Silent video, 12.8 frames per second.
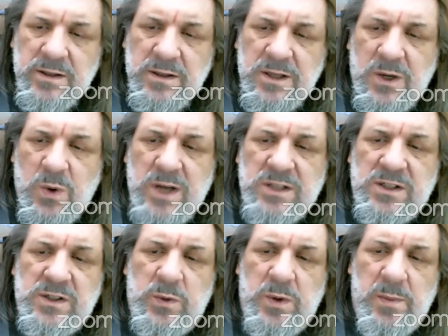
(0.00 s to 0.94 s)
The
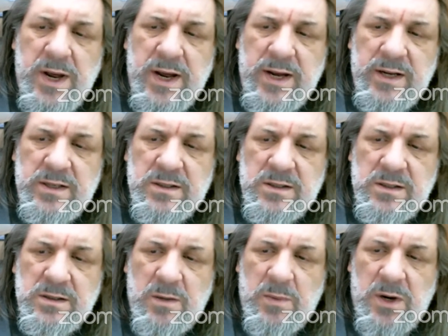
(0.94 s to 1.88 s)
question
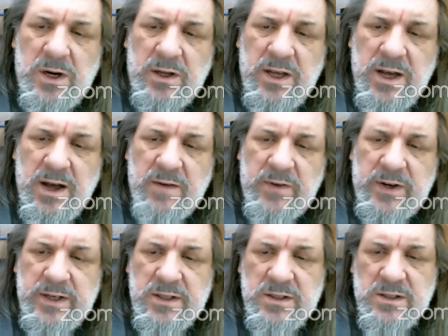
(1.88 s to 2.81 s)
remains among the
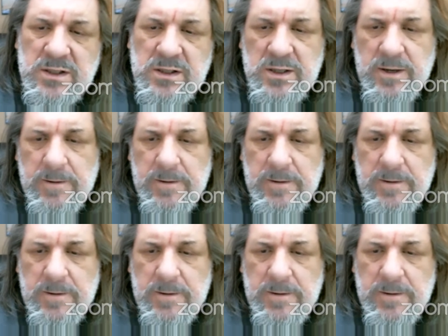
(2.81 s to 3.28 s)
evidence.